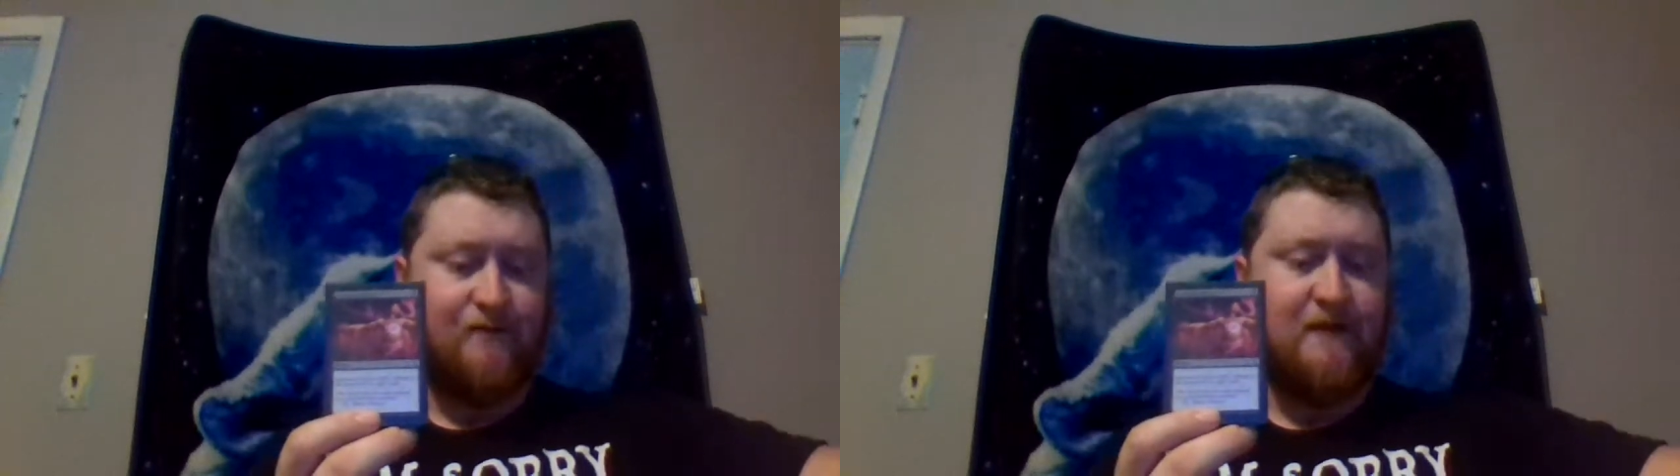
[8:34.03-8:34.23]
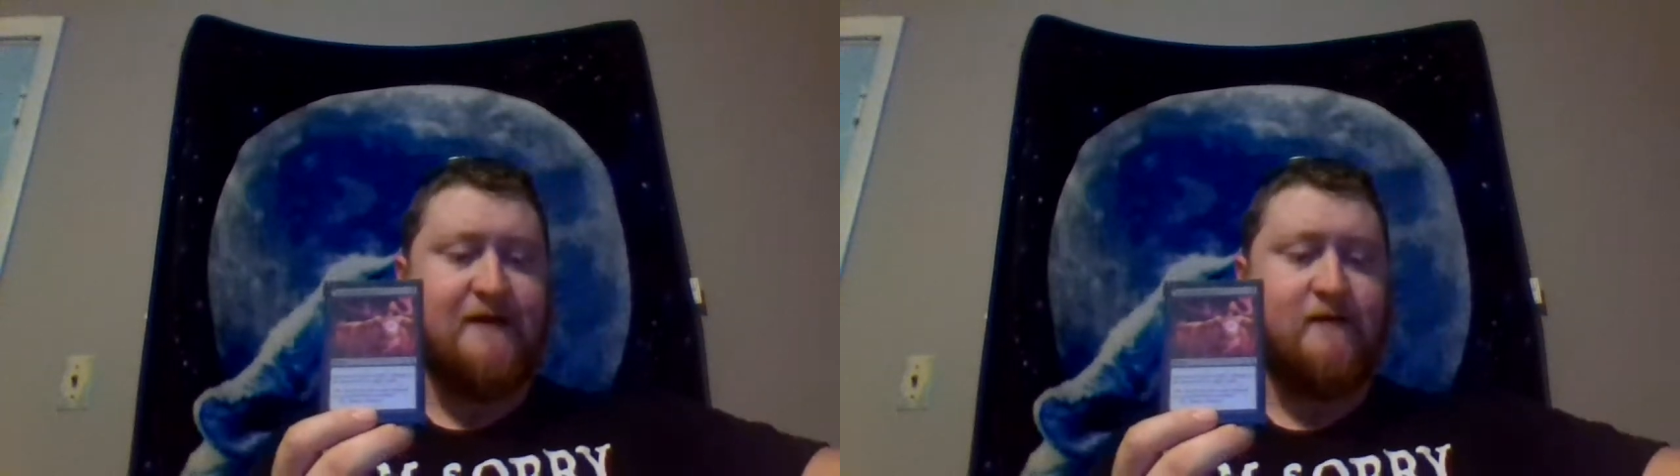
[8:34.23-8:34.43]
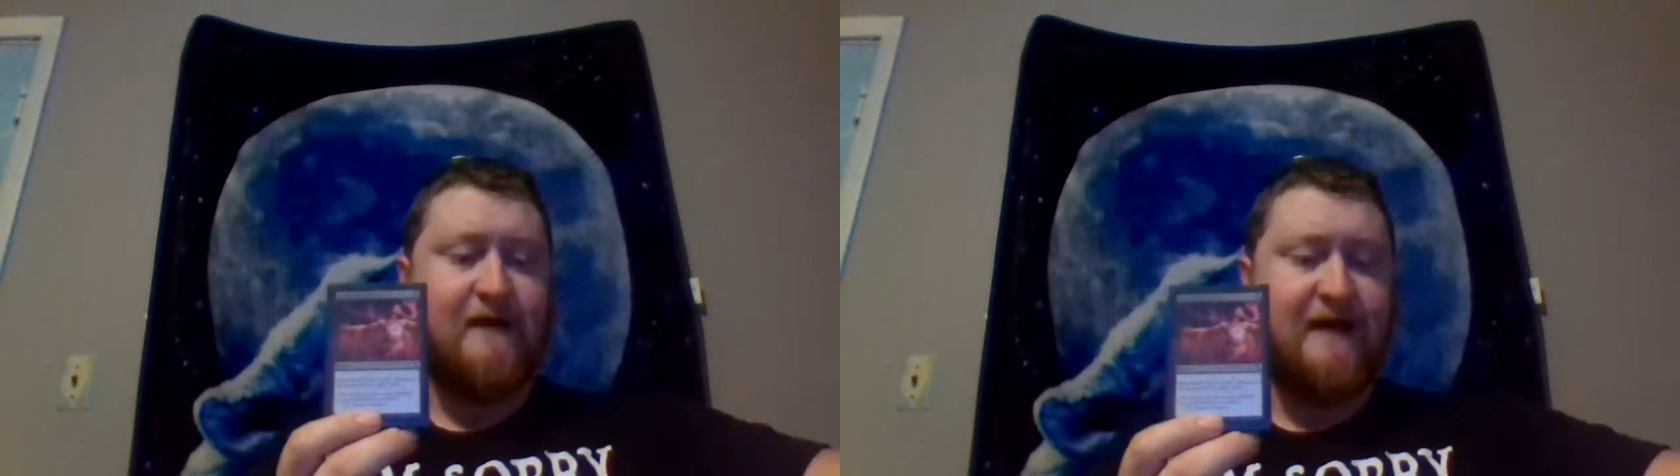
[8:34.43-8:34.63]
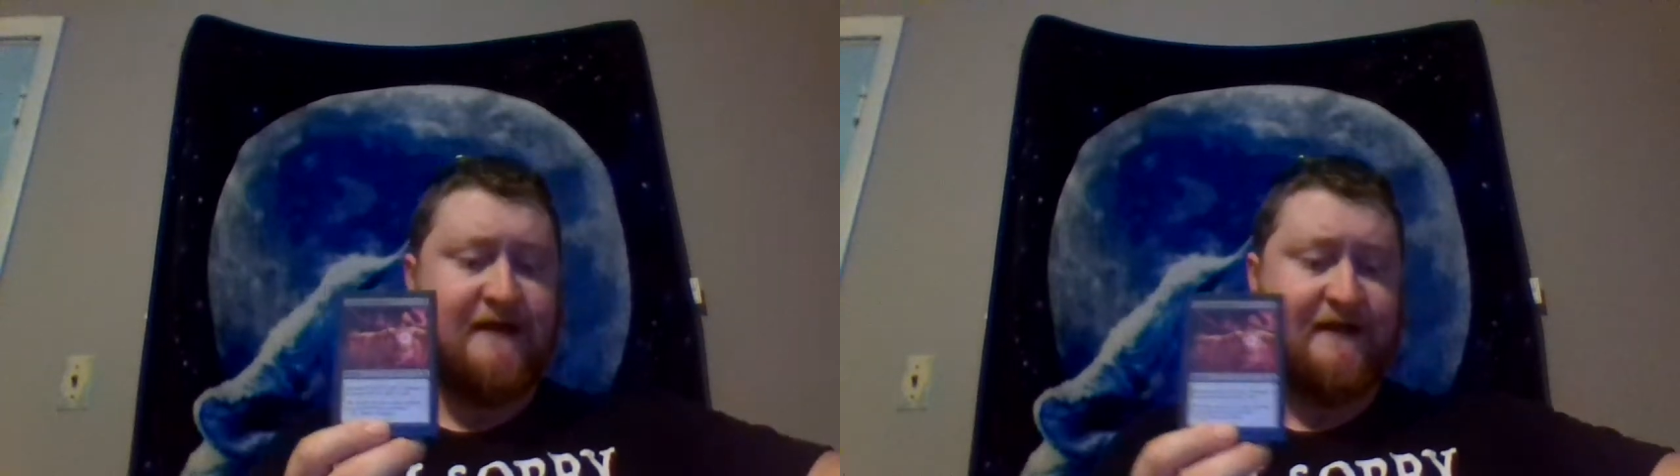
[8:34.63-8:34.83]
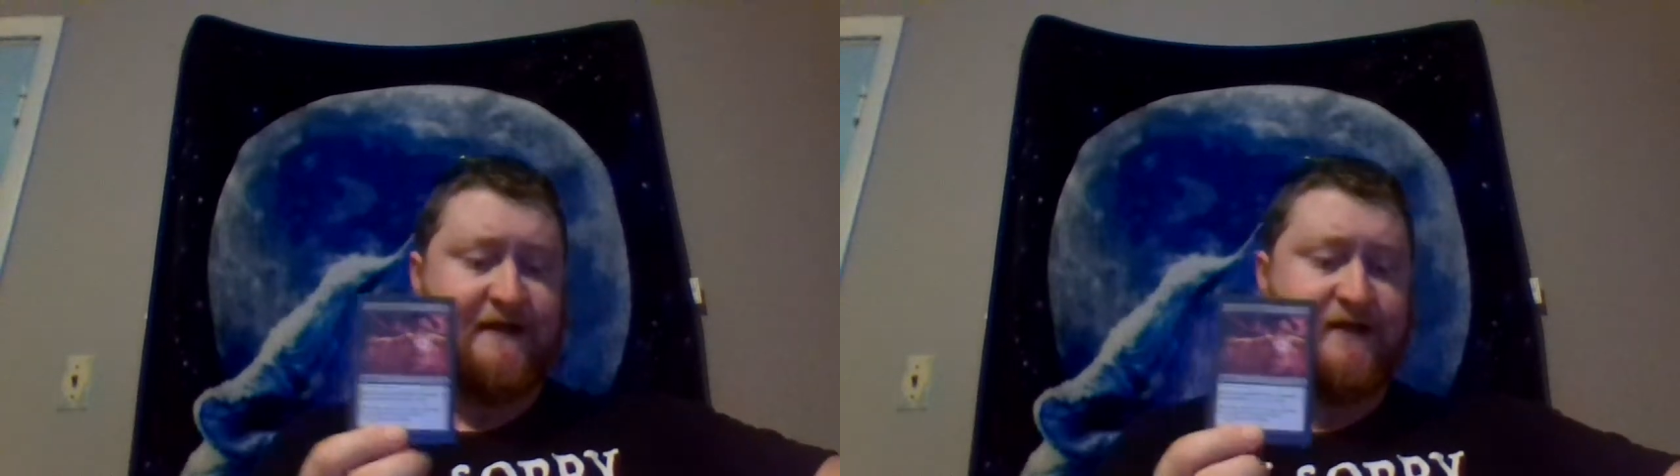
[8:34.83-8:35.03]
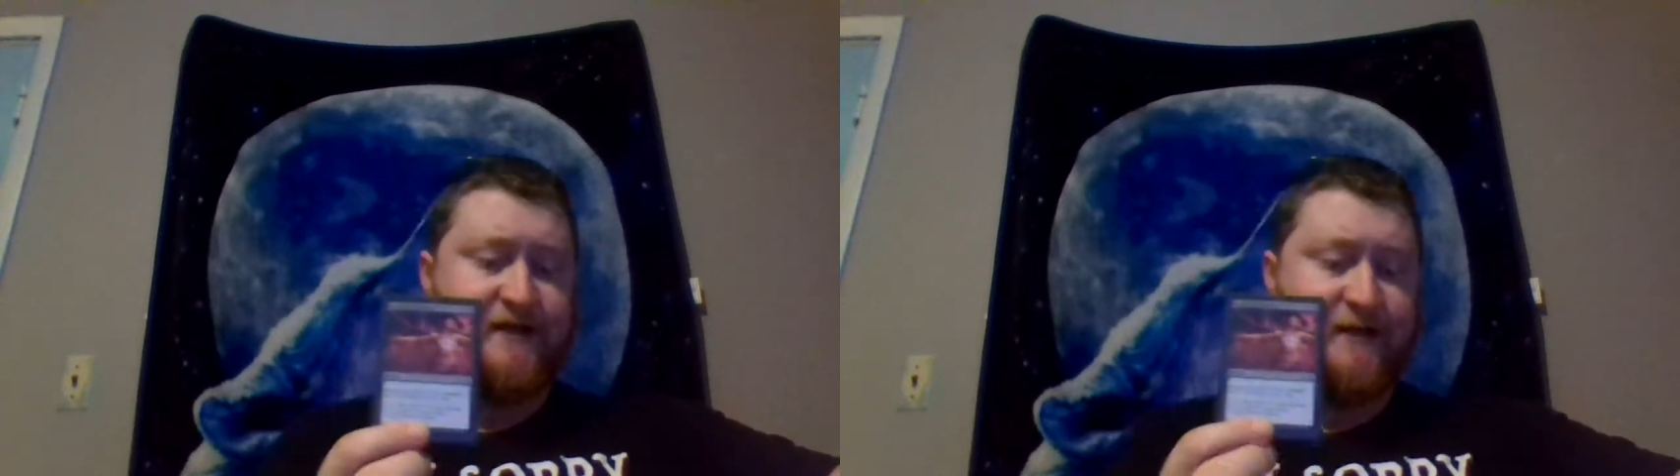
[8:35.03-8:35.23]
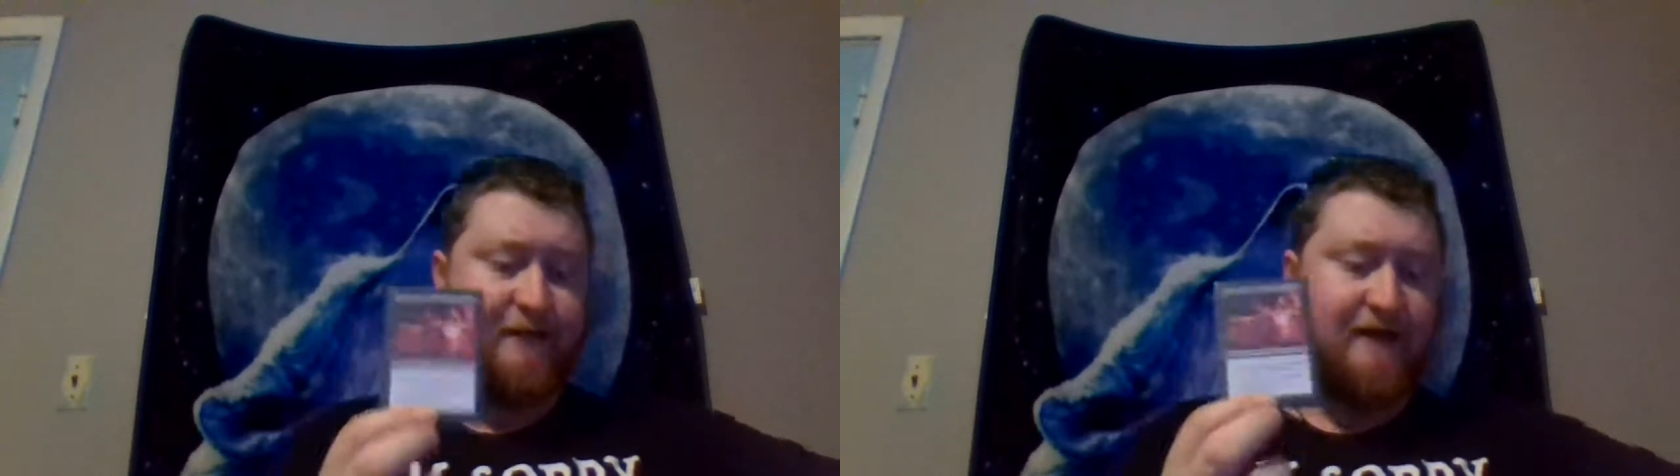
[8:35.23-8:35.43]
and you're gaining 3